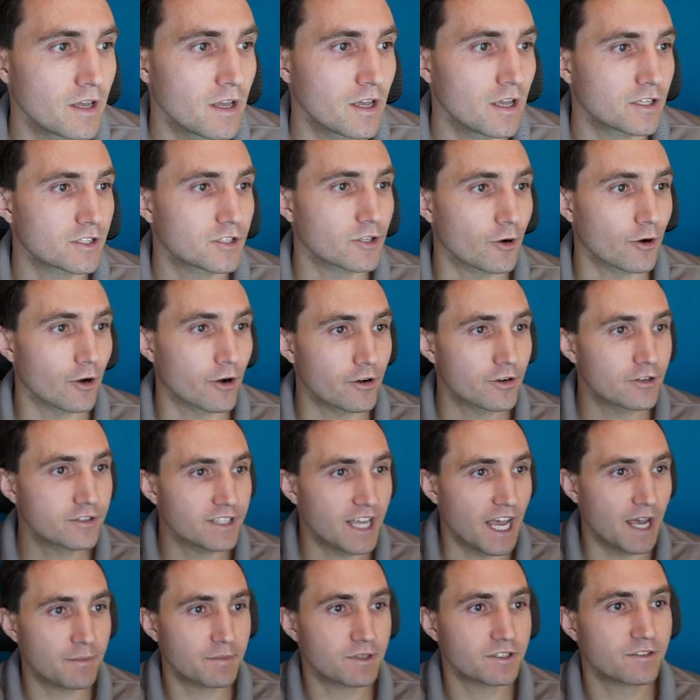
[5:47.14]
So Earth's
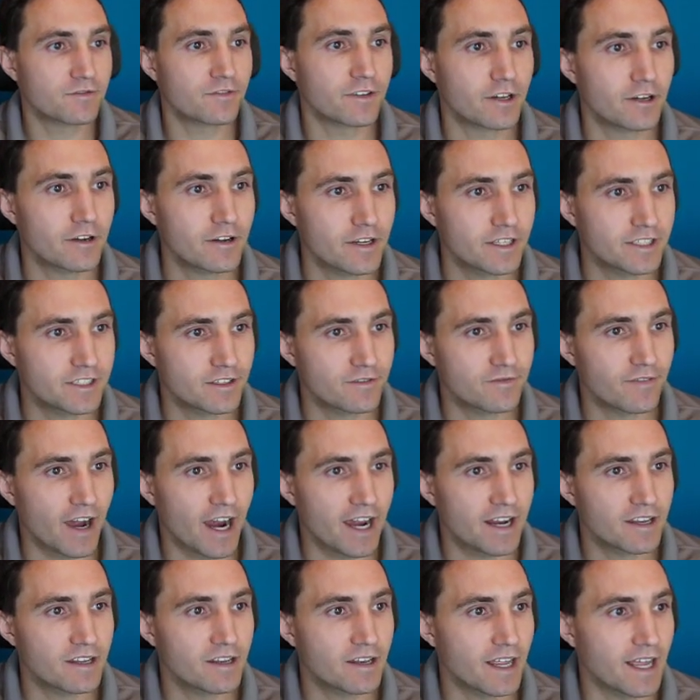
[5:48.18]
atmosphere is
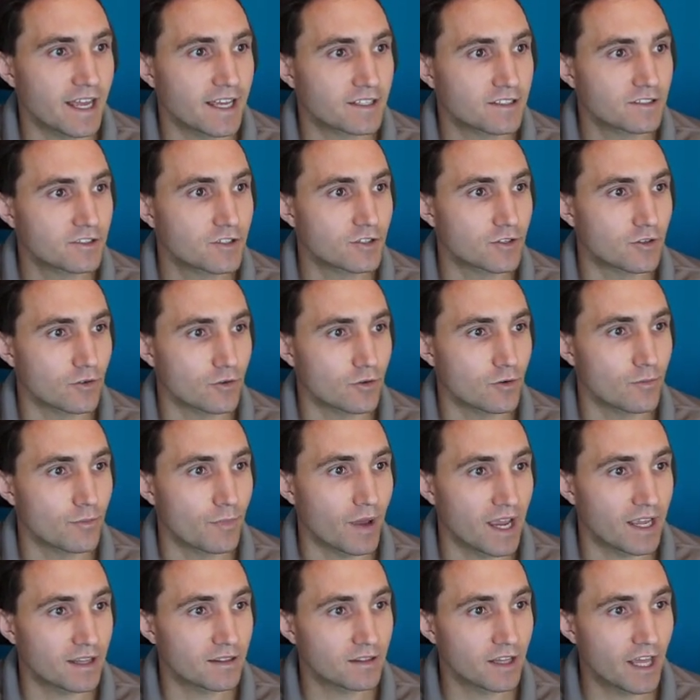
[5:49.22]
divided into
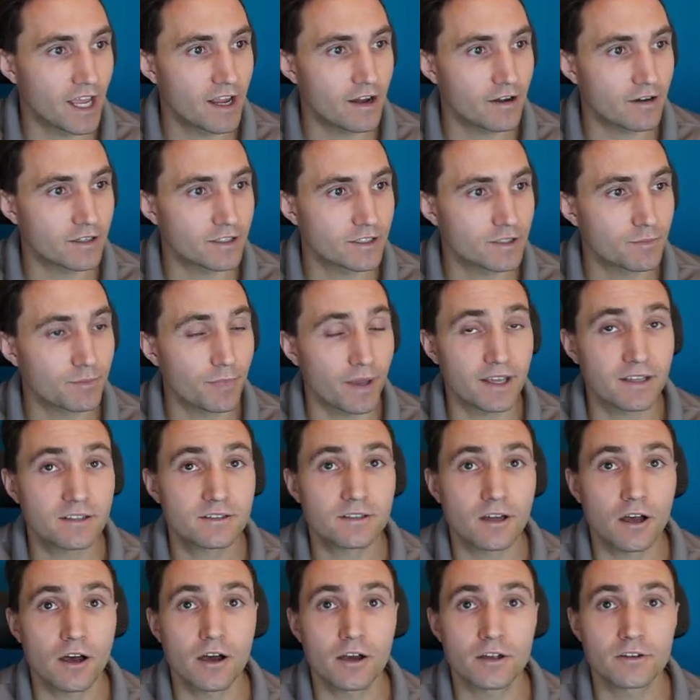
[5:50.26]
main layers based
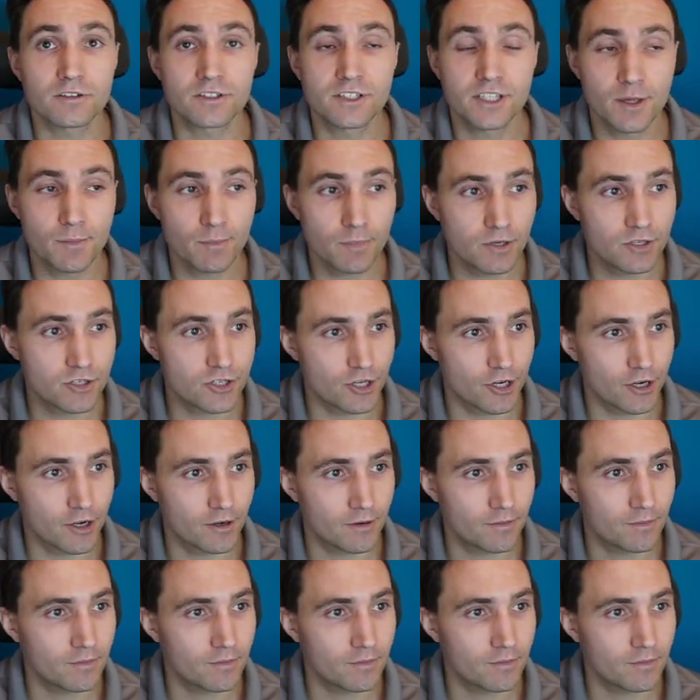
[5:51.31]
on temperature.